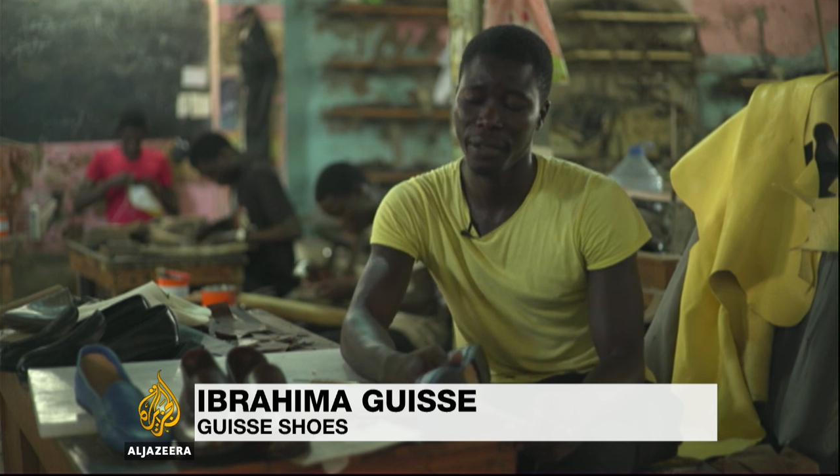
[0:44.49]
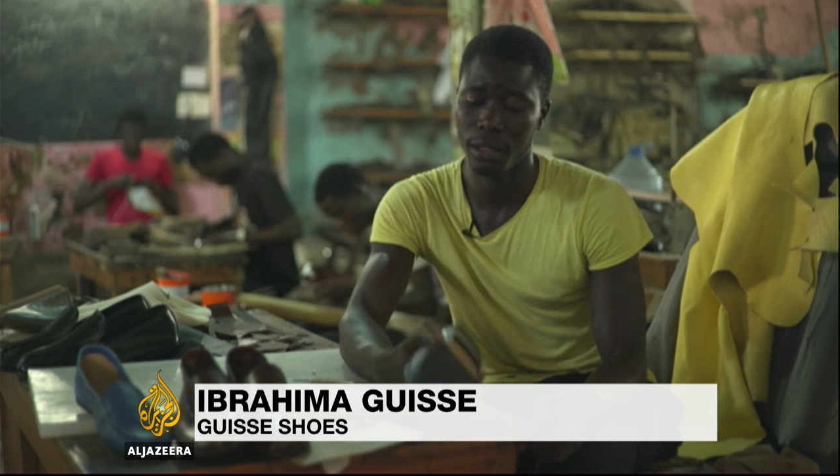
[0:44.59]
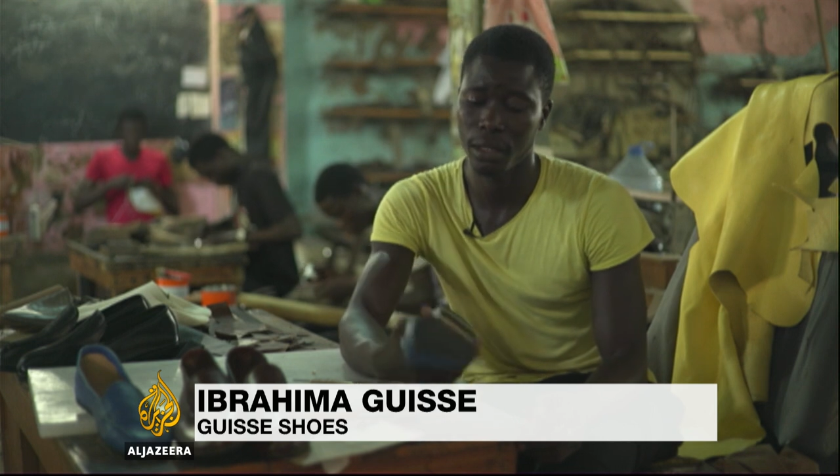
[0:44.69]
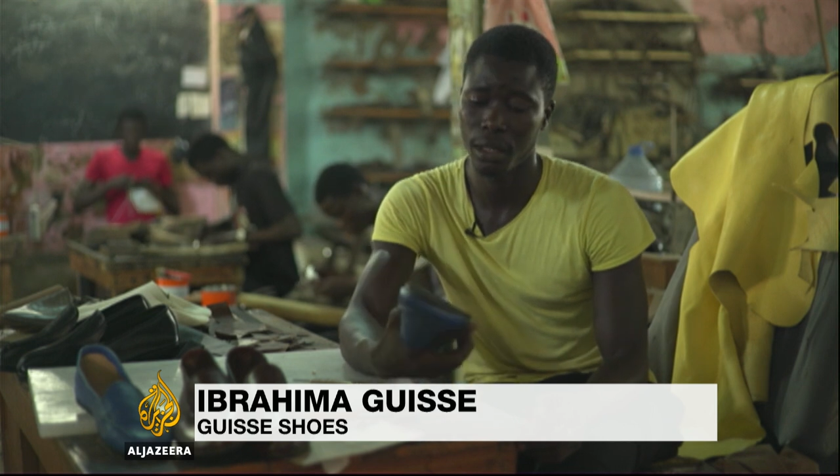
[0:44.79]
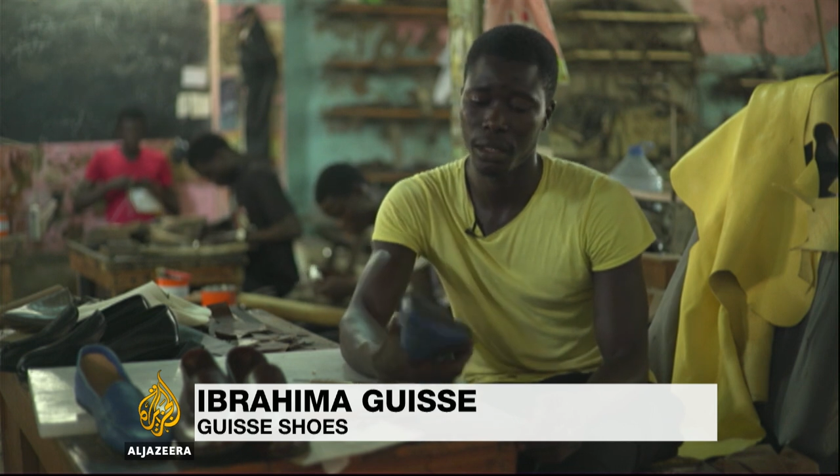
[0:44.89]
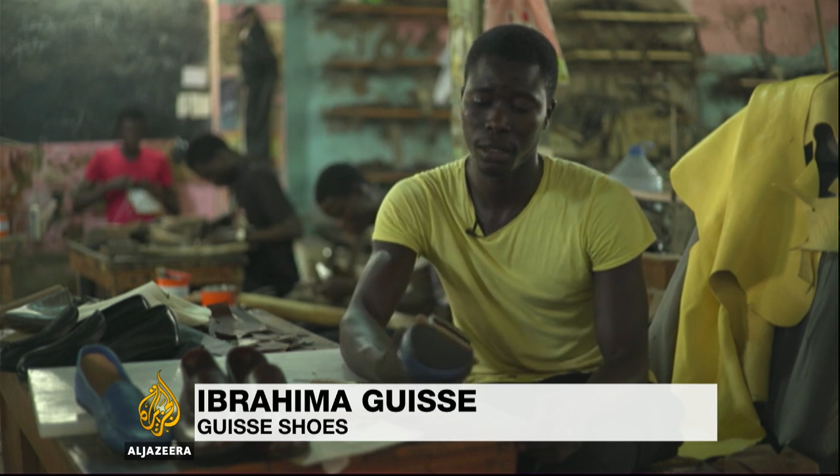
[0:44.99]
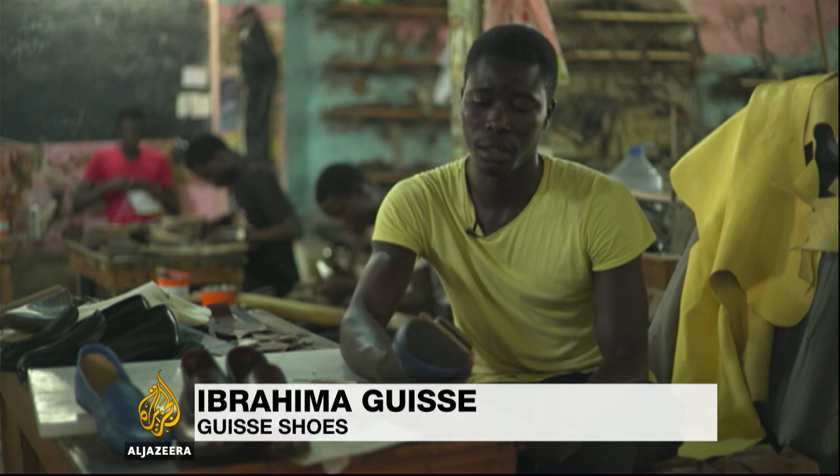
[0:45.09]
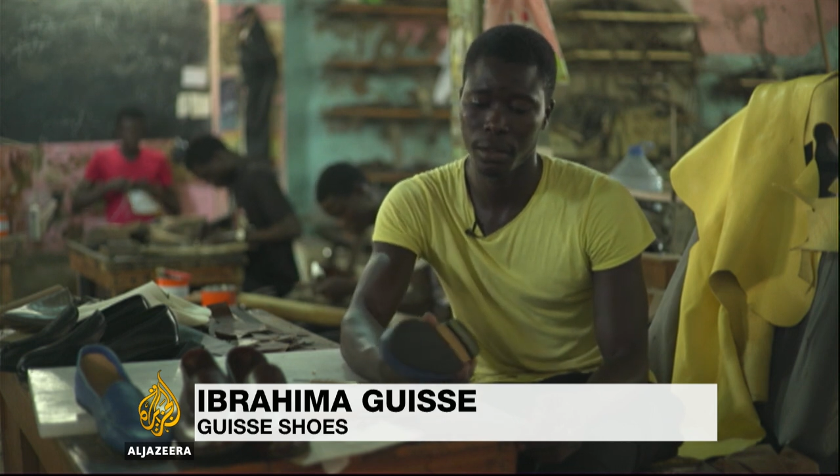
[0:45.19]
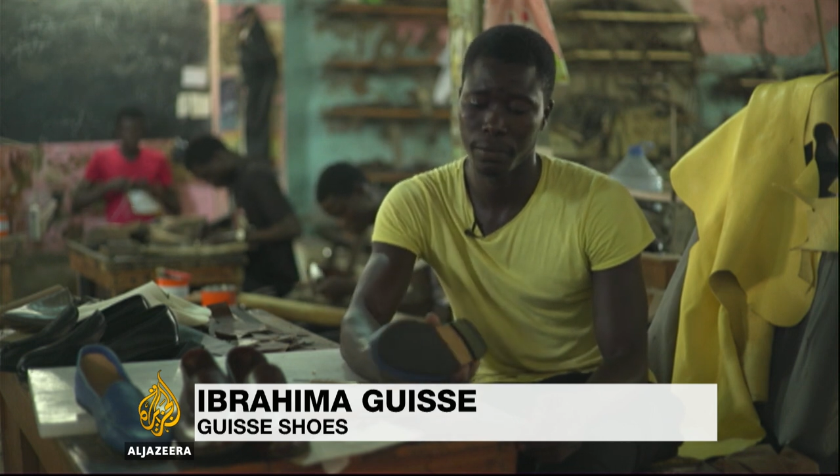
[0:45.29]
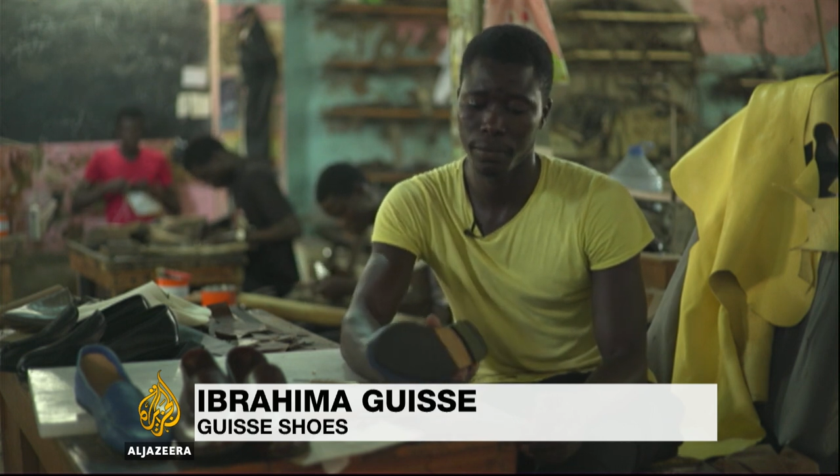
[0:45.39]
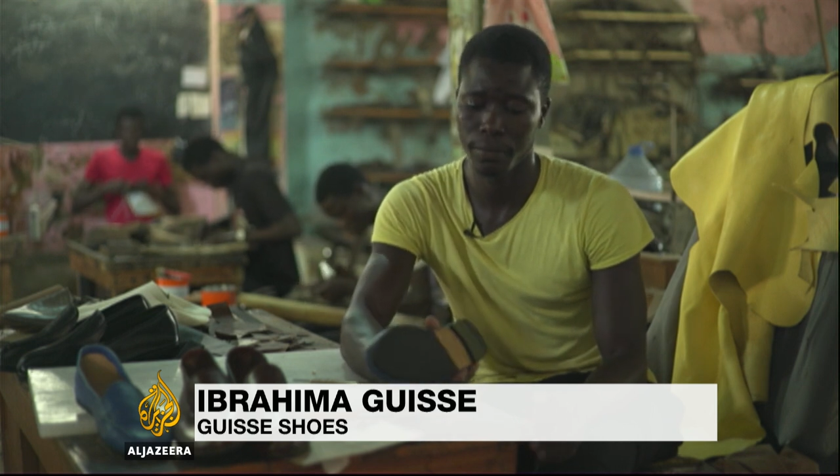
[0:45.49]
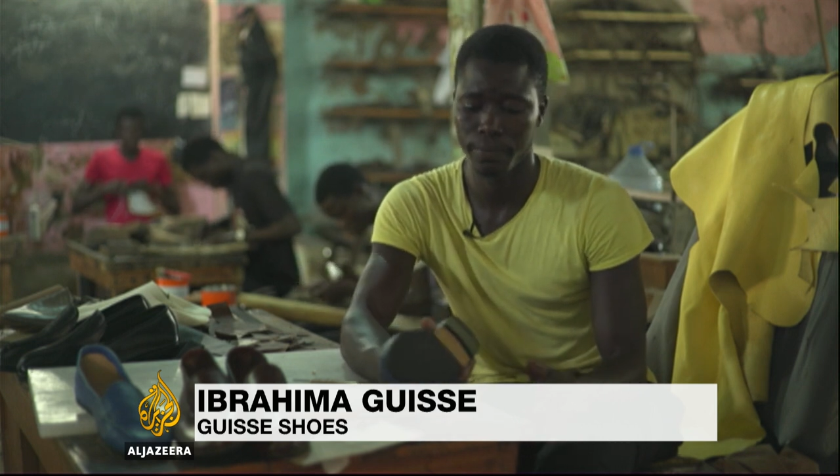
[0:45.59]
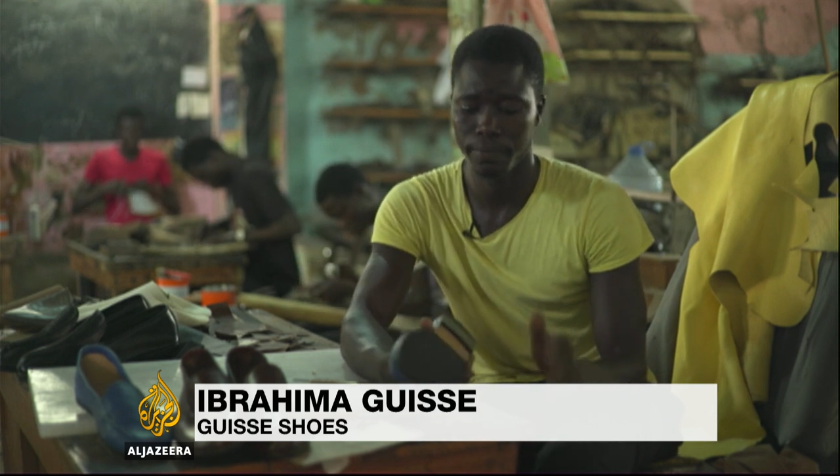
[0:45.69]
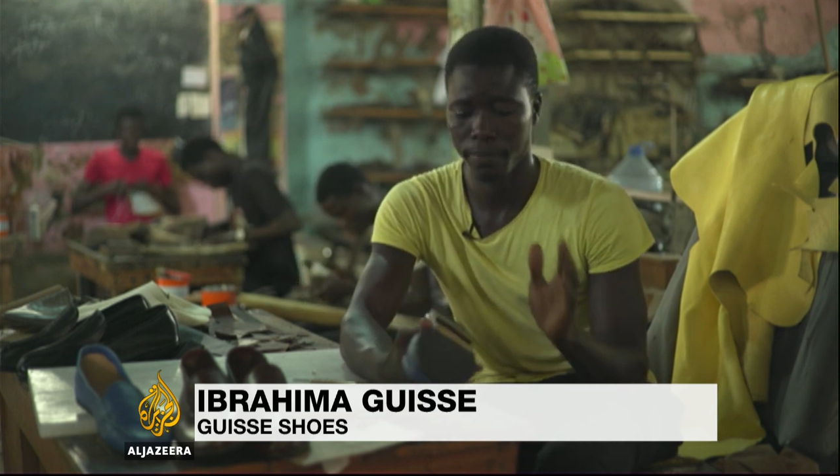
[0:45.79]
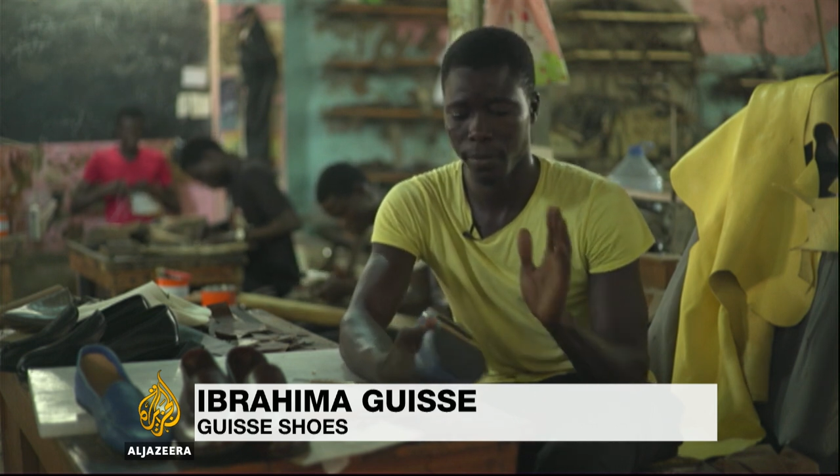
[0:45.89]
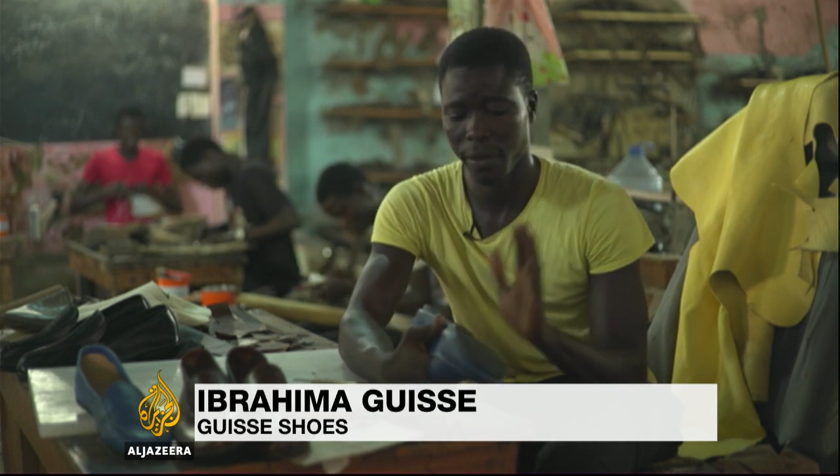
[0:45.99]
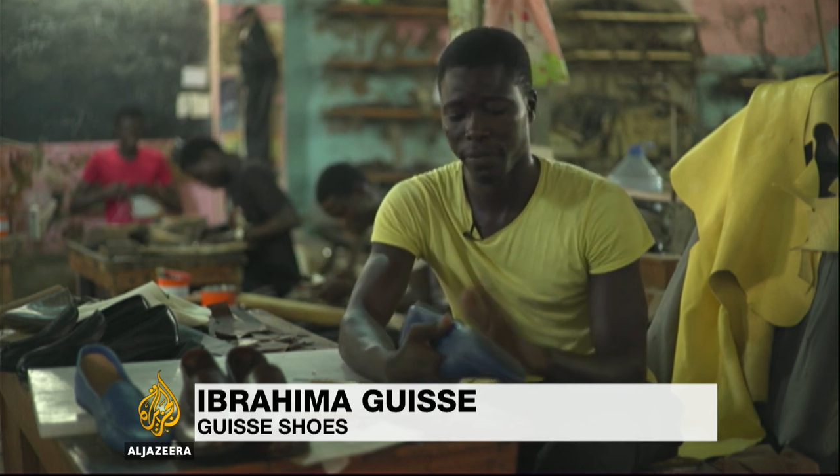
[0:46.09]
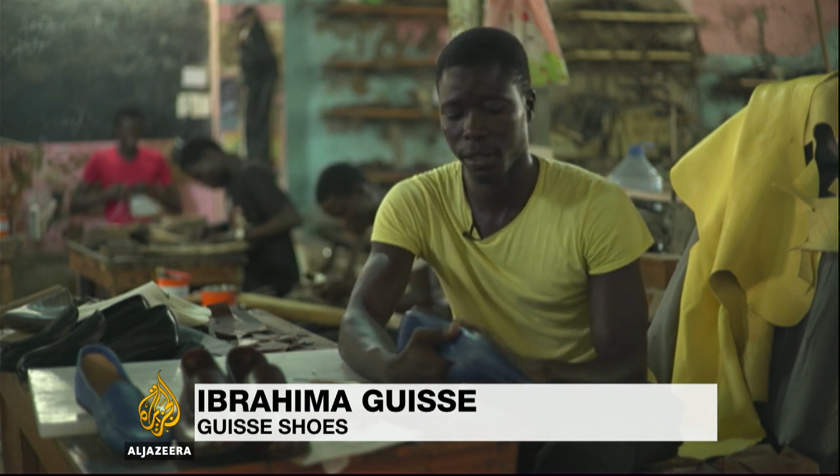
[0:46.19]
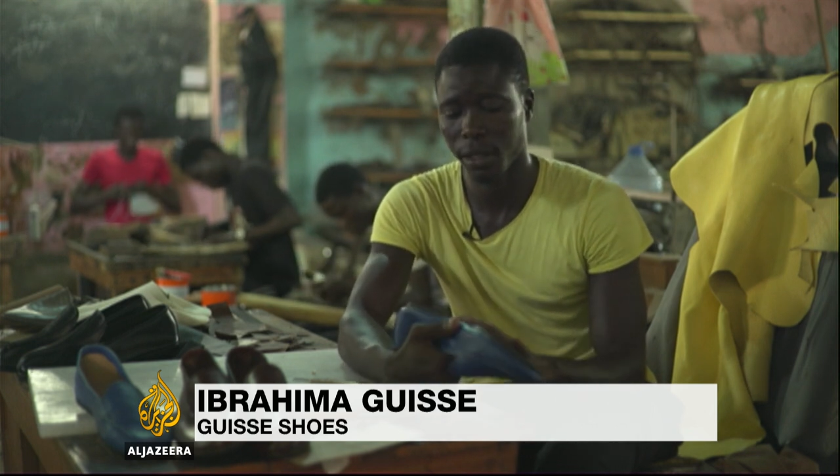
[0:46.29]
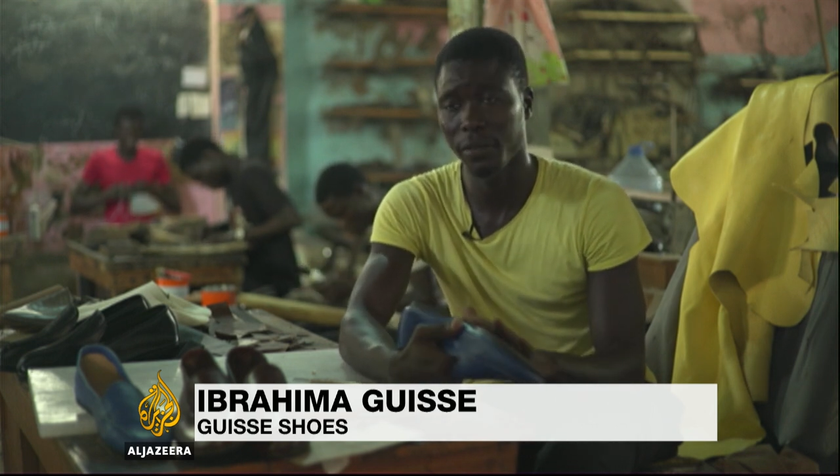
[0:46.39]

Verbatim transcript: leather for the sole and the heel of the shoe.